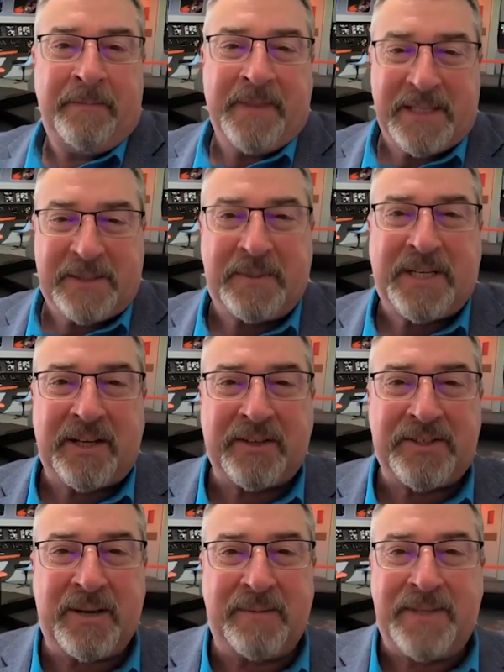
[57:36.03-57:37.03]
this particular
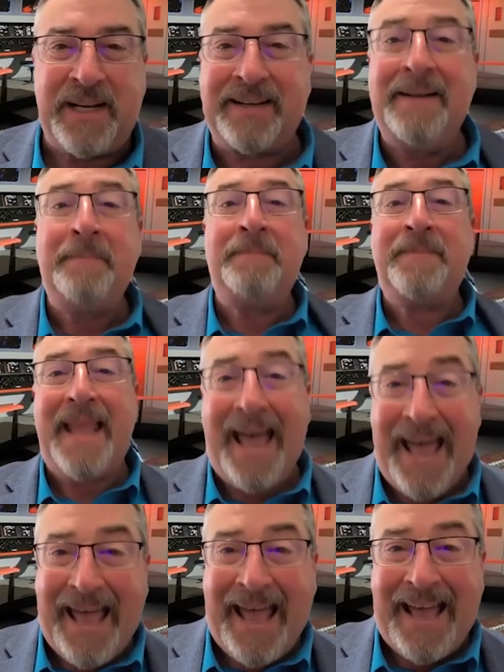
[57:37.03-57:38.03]
subject,
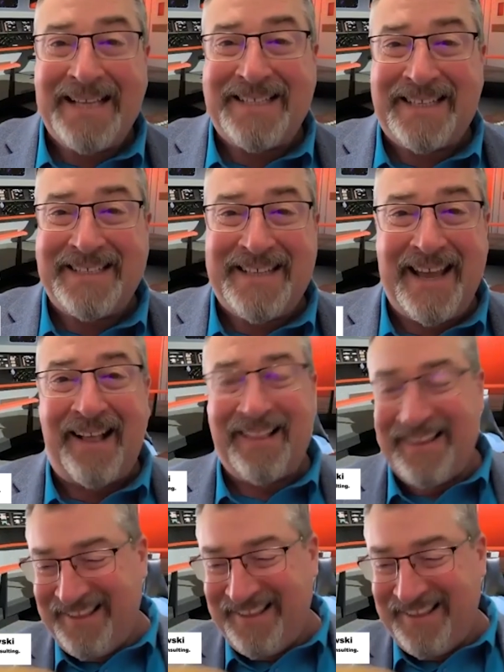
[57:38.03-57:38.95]
as you can tell.